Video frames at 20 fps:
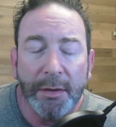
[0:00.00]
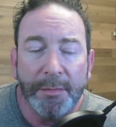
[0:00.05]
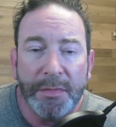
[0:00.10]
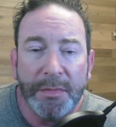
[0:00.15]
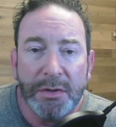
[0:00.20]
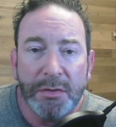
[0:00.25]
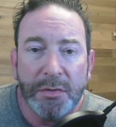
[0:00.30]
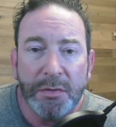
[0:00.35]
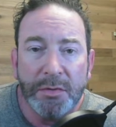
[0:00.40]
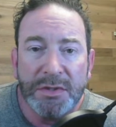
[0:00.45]

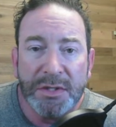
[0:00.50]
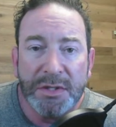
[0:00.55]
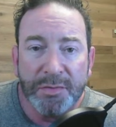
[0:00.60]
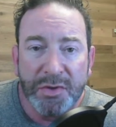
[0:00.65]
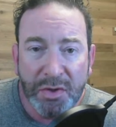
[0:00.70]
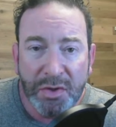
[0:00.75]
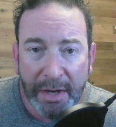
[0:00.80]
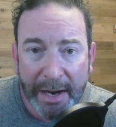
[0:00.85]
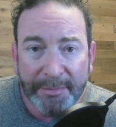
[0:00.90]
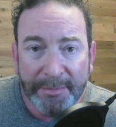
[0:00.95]
you
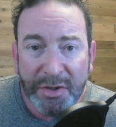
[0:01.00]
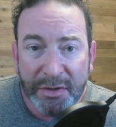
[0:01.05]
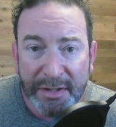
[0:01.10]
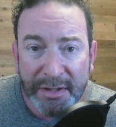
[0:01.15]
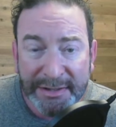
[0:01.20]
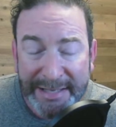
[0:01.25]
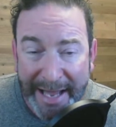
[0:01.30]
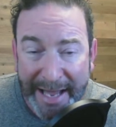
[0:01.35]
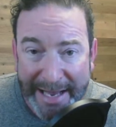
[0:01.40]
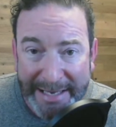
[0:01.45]
subscribe to the
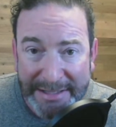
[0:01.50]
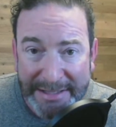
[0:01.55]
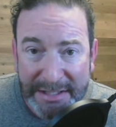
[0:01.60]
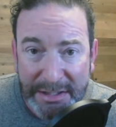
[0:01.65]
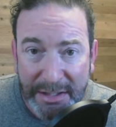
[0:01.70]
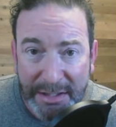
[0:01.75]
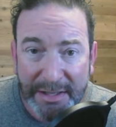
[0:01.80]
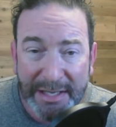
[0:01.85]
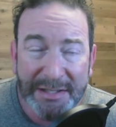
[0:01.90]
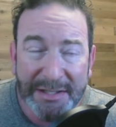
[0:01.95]

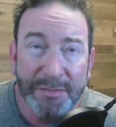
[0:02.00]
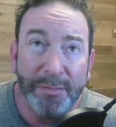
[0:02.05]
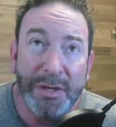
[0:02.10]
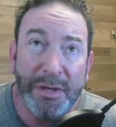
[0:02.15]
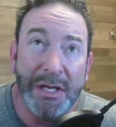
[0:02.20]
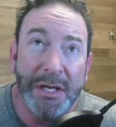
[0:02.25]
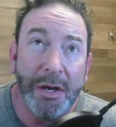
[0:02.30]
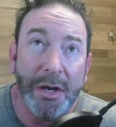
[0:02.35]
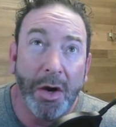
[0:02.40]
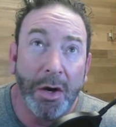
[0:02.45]
test, and that's
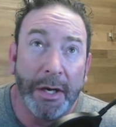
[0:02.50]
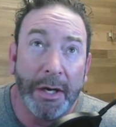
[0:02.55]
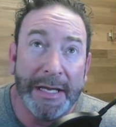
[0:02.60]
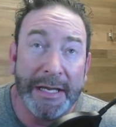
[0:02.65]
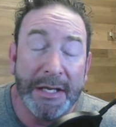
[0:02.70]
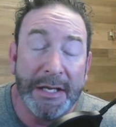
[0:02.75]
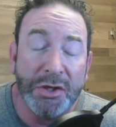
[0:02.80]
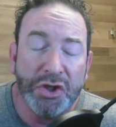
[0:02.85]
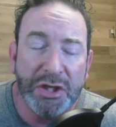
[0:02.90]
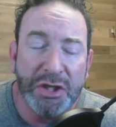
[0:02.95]
Pregmune.